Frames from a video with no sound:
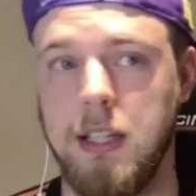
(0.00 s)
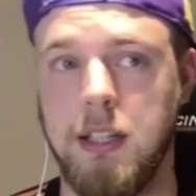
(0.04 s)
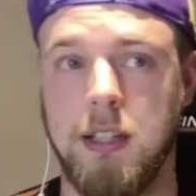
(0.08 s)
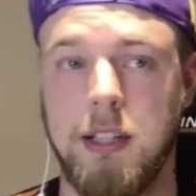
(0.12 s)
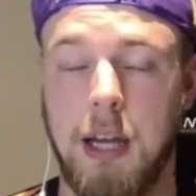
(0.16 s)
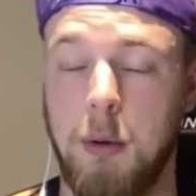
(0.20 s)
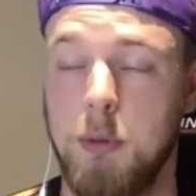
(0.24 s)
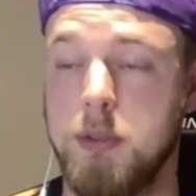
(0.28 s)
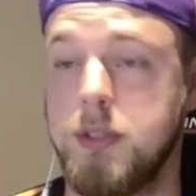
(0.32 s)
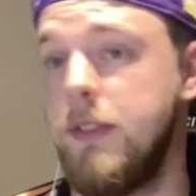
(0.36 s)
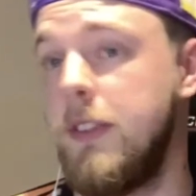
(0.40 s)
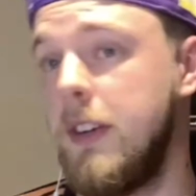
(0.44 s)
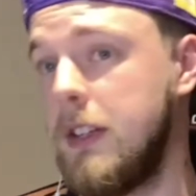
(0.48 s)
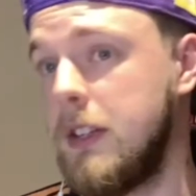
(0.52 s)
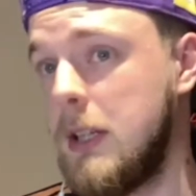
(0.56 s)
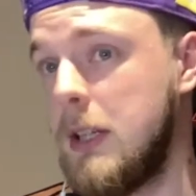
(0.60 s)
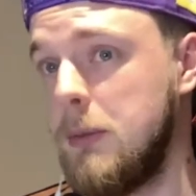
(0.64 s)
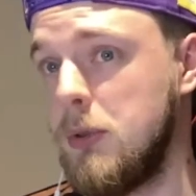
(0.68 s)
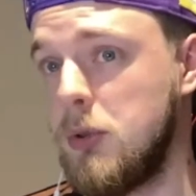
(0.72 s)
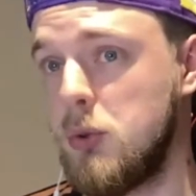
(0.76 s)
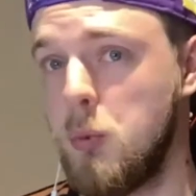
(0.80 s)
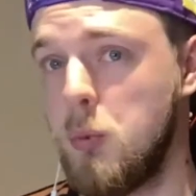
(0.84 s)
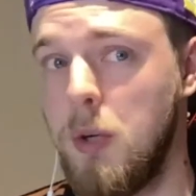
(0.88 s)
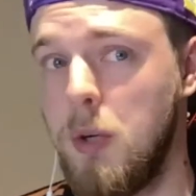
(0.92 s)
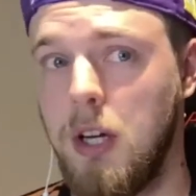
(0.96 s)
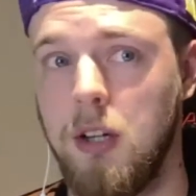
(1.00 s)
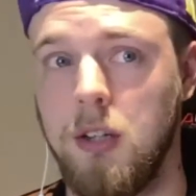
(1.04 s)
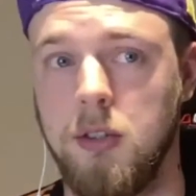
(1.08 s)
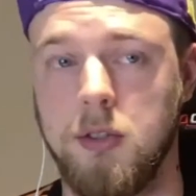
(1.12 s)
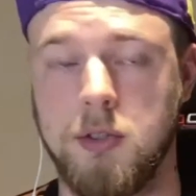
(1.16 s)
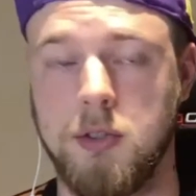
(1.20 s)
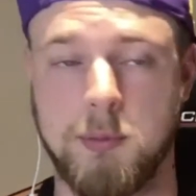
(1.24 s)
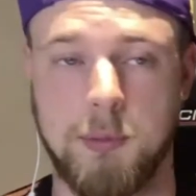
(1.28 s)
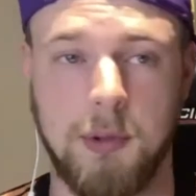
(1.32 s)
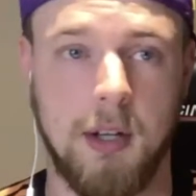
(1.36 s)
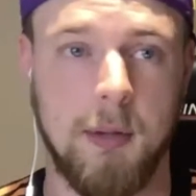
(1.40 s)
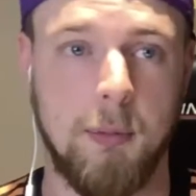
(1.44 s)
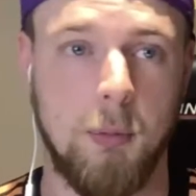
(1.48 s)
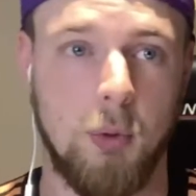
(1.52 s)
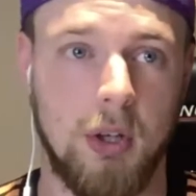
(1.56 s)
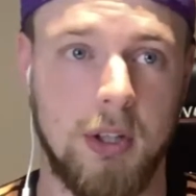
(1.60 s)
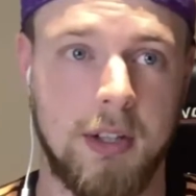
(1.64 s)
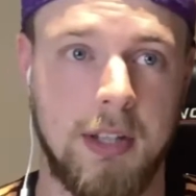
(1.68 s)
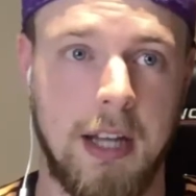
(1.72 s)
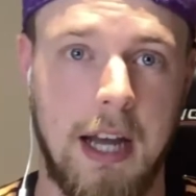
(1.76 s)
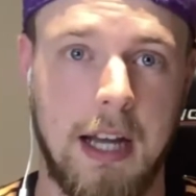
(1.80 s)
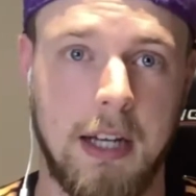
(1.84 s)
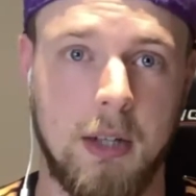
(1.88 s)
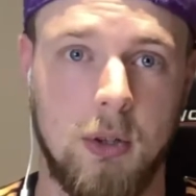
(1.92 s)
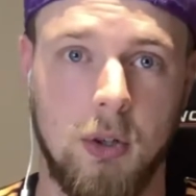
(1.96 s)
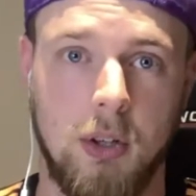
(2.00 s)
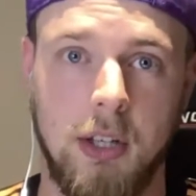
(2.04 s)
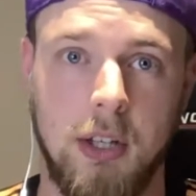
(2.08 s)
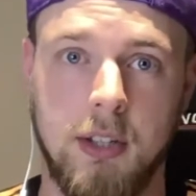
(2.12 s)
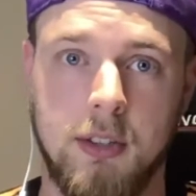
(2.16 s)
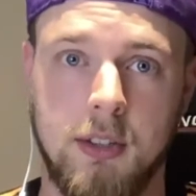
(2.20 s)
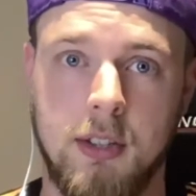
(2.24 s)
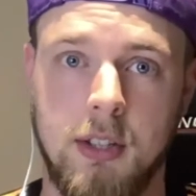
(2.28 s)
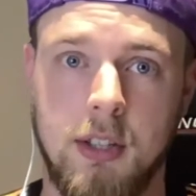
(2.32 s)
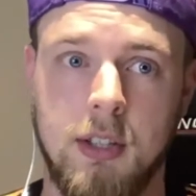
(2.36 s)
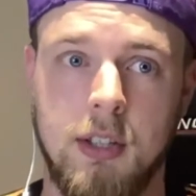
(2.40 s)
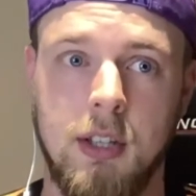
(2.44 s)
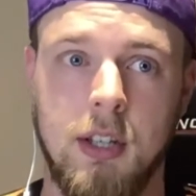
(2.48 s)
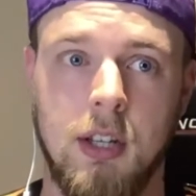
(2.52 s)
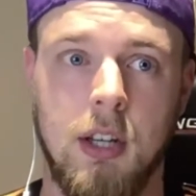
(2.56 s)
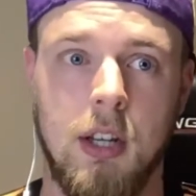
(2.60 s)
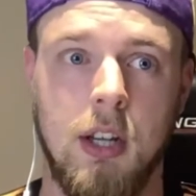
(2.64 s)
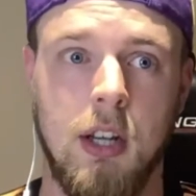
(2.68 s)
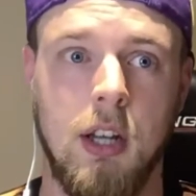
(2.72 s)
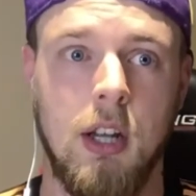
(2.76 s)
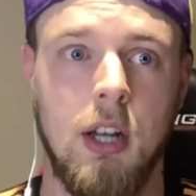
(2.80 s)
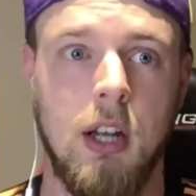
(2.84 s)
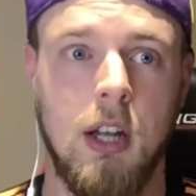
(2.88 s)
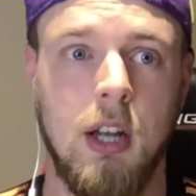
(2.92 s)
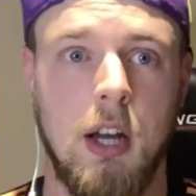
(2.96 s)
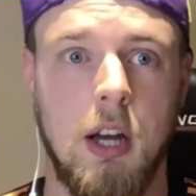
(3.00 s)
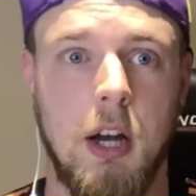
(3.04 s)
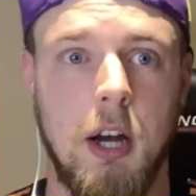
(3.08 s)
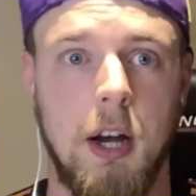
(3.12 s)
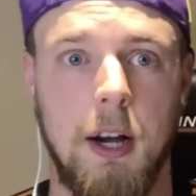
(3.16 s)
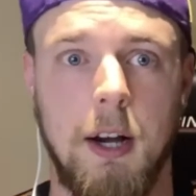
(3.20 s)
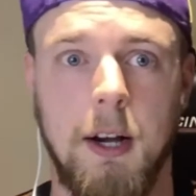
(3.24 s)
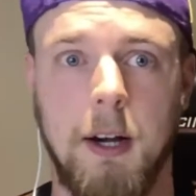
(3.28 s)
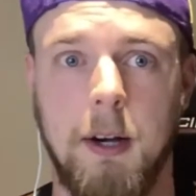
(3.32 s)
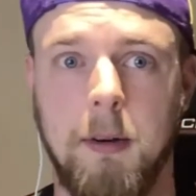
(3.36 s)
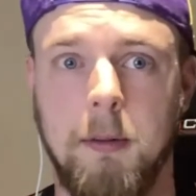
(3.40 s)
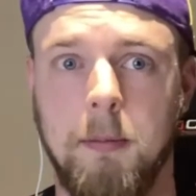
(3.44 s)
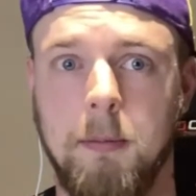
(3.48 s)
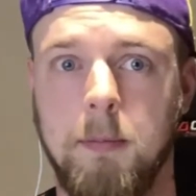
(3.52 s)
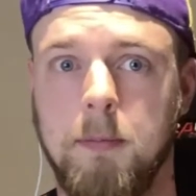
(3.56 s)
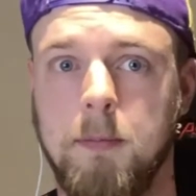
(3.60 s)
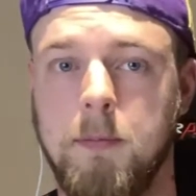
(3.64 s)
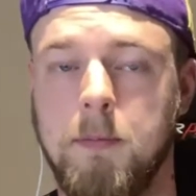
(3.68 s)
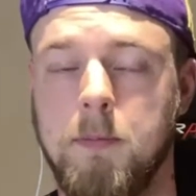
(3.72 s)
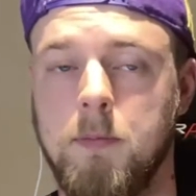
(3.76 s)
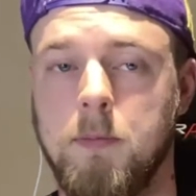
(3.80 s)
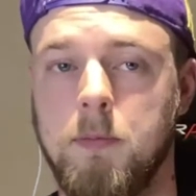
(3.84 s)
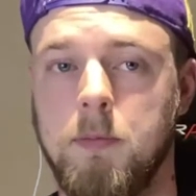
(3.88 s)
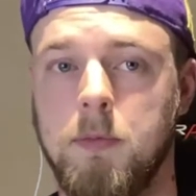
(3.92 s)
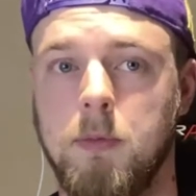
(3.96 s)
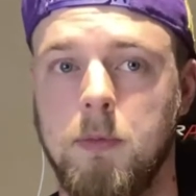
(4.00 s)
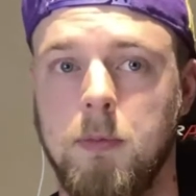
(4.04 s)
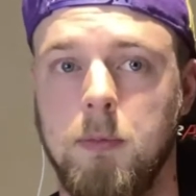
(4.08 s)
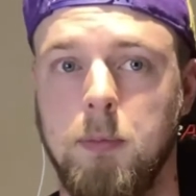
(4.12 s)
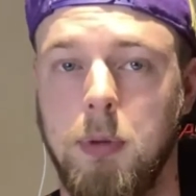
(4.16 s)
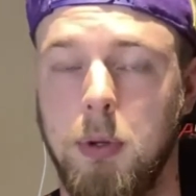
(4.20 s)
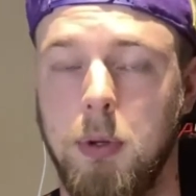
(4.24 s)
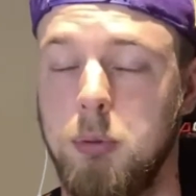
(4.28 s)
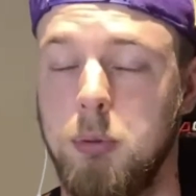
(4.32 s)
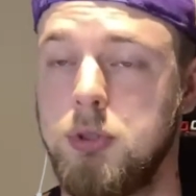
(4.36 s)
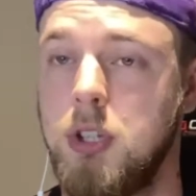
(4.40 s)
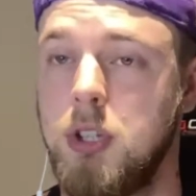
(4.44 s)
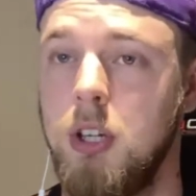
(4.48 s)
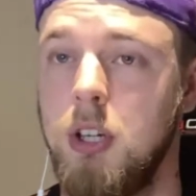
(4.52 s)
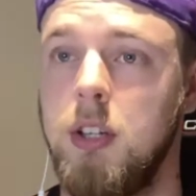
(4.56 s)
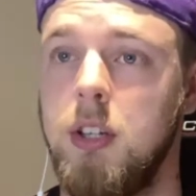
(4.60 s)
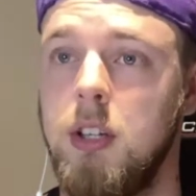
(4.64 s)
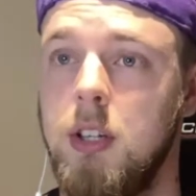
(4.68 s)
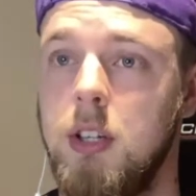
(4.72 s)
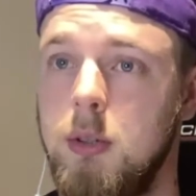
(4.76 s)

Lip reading: That was a fun team as well. It was probably more attack-oriented, but it was good.